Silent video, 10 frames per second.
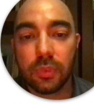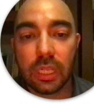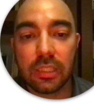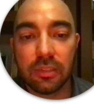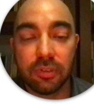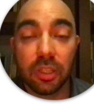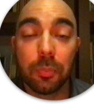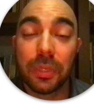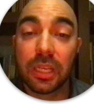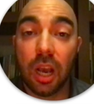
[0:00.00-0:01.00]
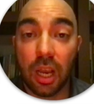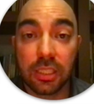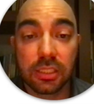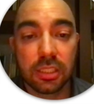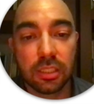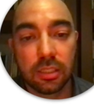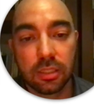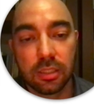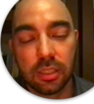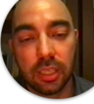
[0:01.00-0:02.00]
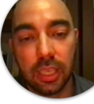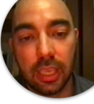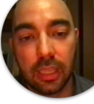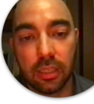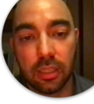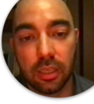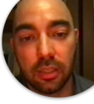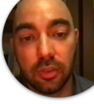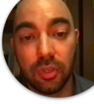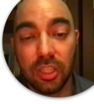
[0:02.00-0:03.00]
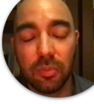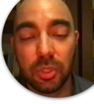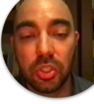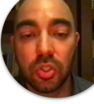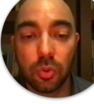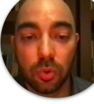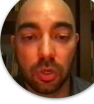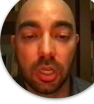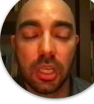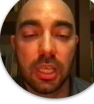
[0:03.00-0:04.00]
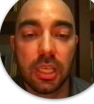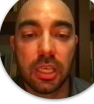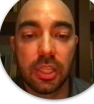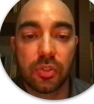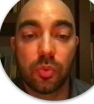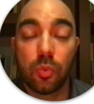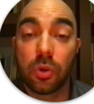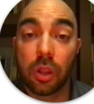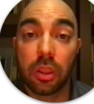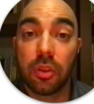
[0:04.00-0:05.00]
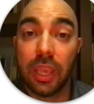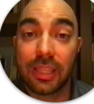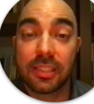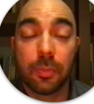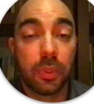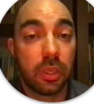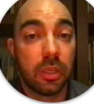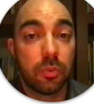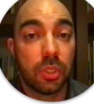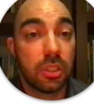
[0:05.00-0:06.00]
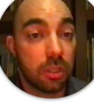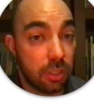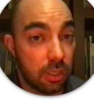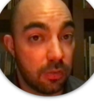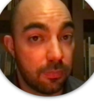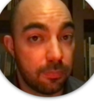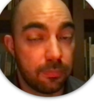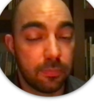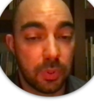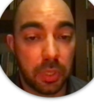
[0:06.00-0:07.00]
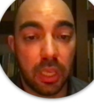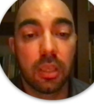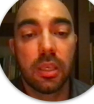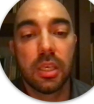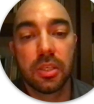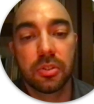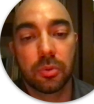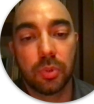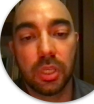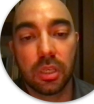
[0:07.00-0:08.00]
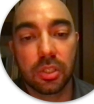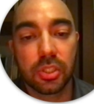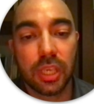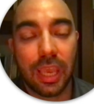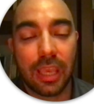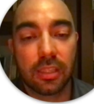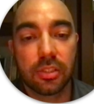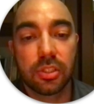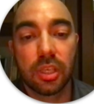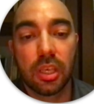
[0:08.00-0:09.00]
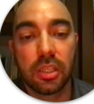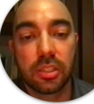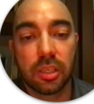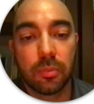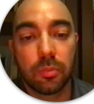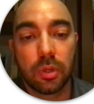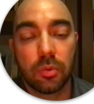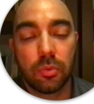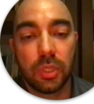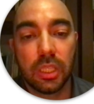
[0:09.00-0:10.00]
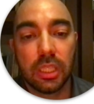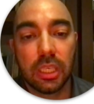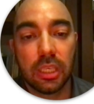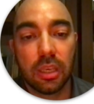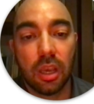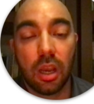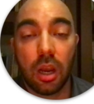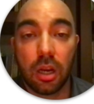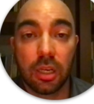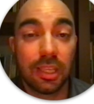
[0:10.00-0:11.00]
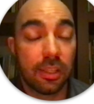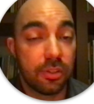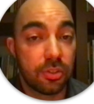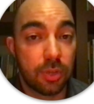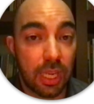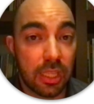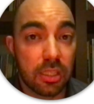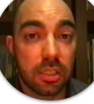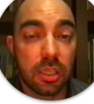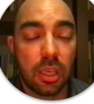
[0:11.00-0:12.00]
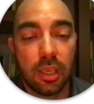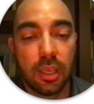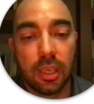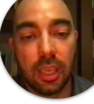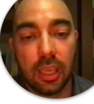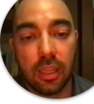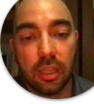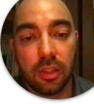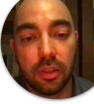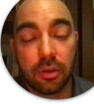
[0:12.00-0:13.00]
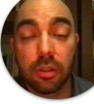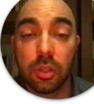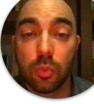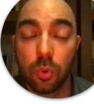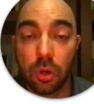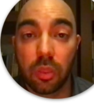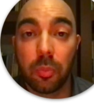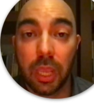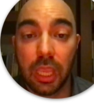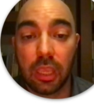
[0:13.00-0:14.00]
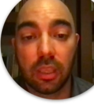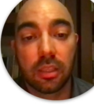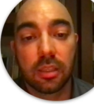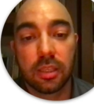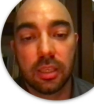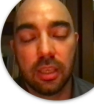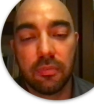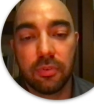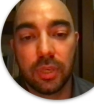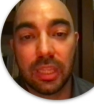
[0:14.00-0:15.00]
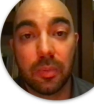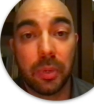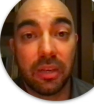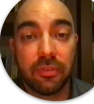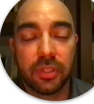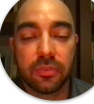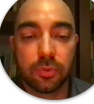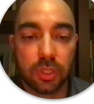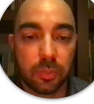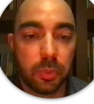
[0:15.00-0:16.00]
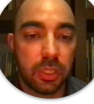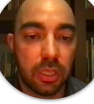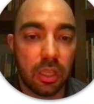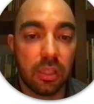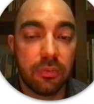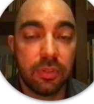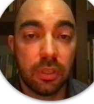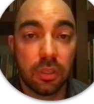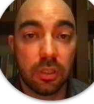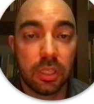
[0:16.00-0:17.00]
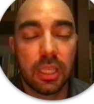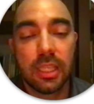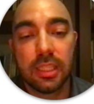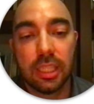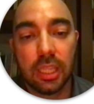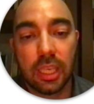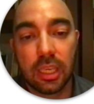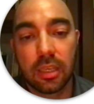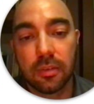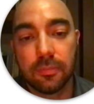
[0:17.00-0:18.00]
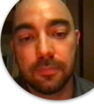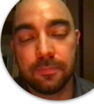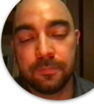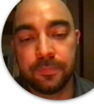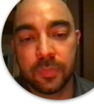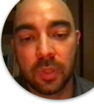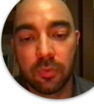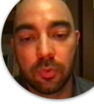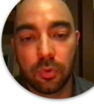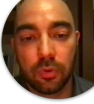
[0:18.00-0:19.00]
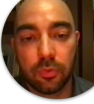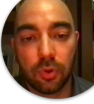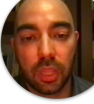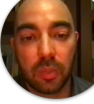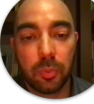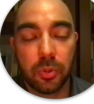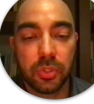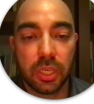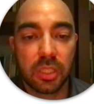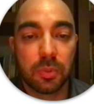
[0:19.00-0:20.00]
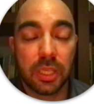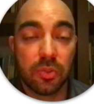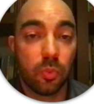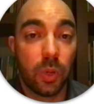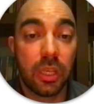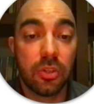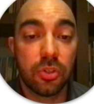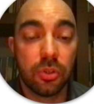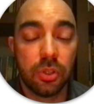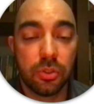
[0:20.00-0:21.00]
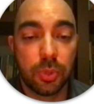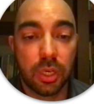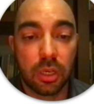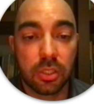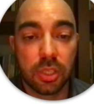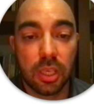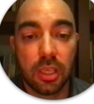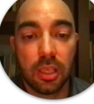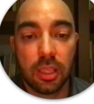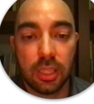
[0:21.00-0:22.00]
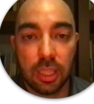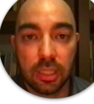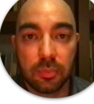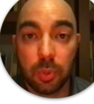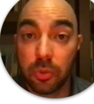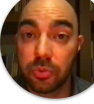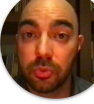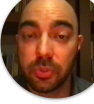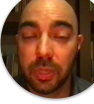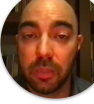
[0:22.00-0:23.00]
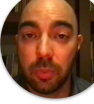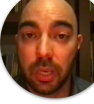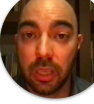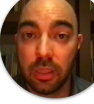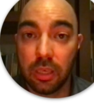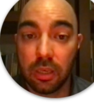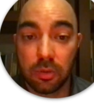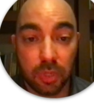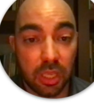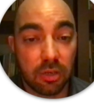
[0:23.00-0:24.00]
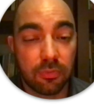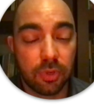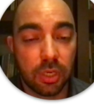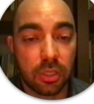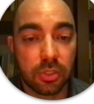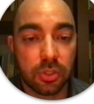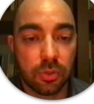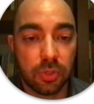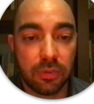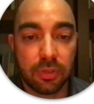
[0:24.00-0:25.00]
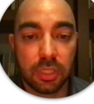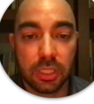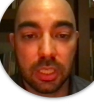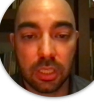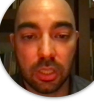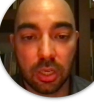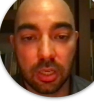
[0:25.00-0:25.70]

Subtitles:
development cost, and you need to be sure it's worth to get something in return. Okay, so Redux adds some really hard constraints, and they're only worth paying if you get the benefits for it. But I'll leave the link for that post that explains when you should use Redux. That post was made by the creator of Redux, so definitely take a look.